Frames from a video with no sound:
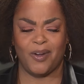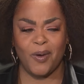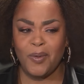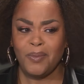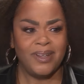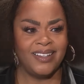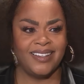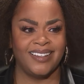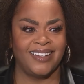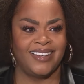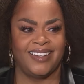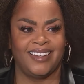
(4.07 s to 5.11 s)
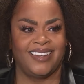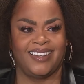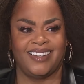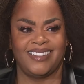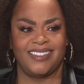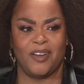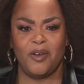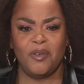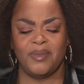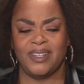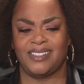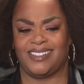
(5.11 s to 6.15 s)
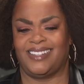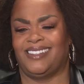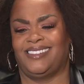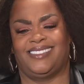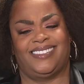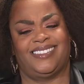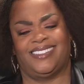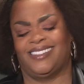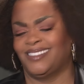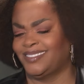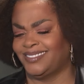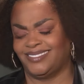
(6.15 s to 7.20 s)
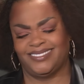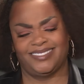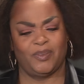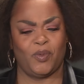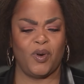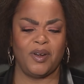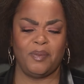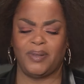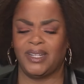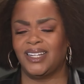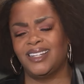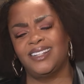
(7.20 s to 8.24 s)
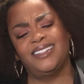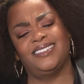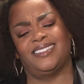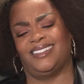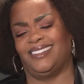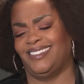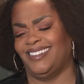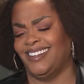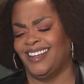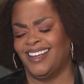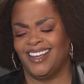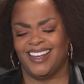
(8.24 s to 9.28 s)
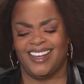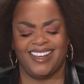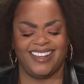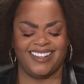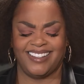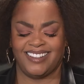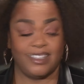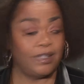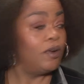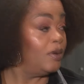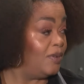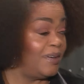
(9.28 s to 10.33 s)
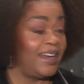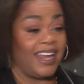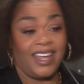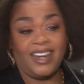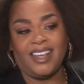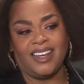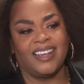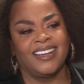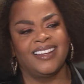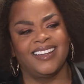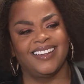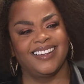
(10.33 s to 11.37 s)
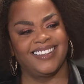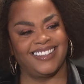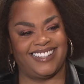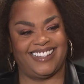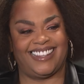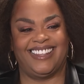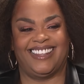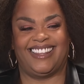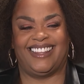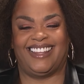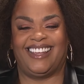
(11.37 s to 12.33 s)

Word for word: It's home. It's home. It's it's water plugs and organic, organic.